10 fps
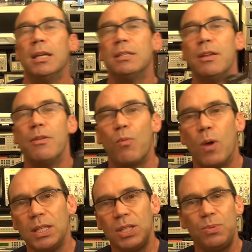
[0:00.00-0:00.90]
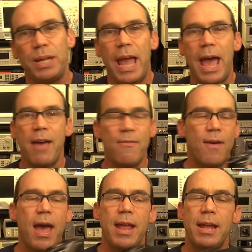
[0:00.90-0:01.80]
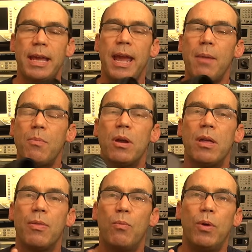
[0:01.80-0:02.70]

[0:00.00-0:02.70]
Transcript: So once we have a camera